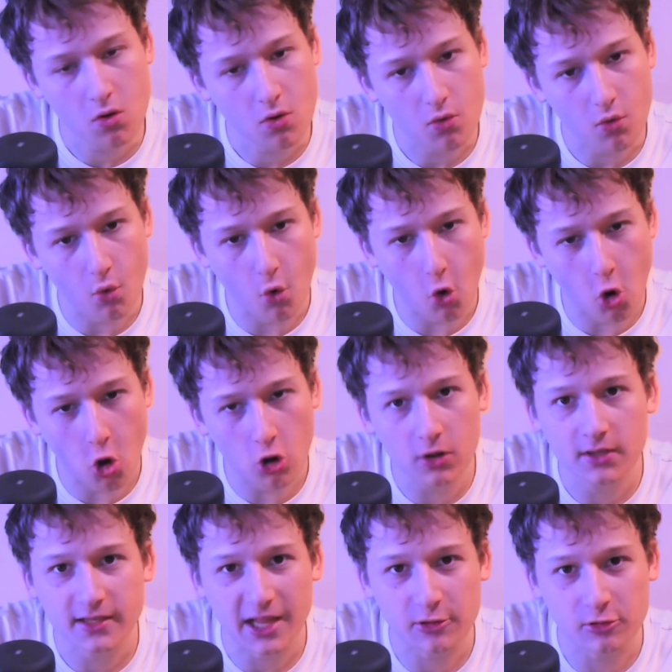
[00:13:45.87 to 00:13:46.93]
Oh,
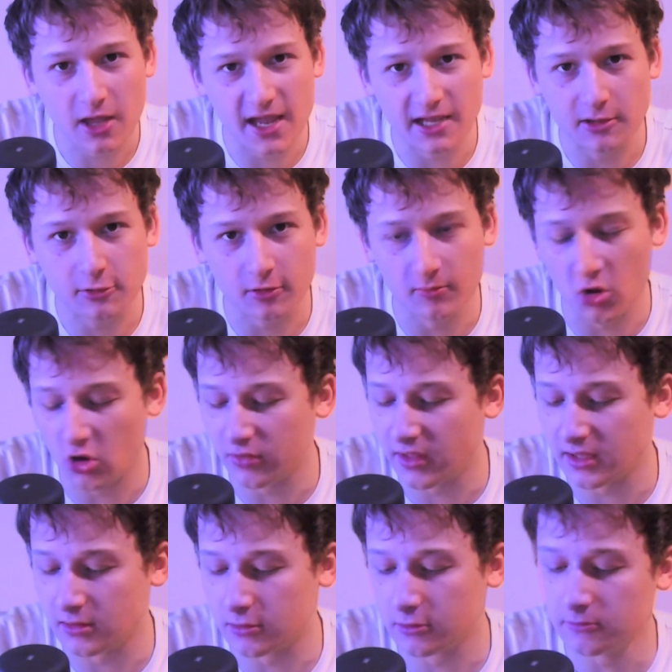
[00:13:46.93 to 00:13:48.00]
that's ASMR, that
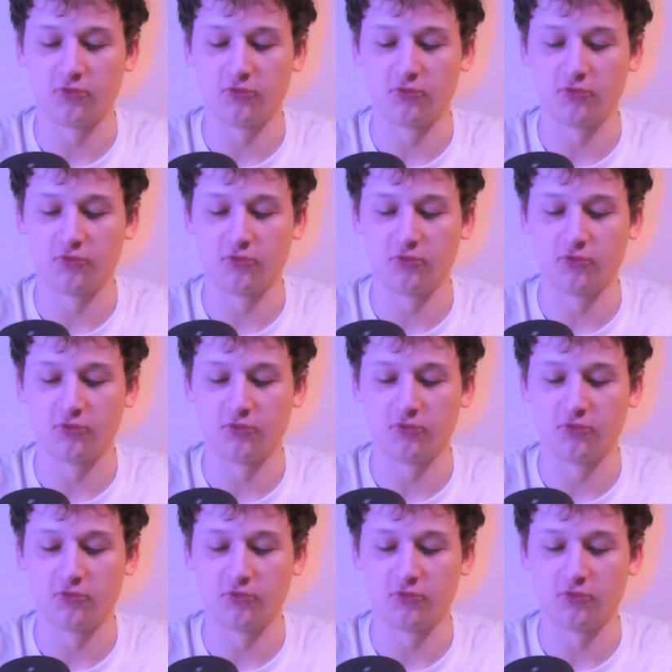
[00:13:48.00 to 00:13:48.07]
is.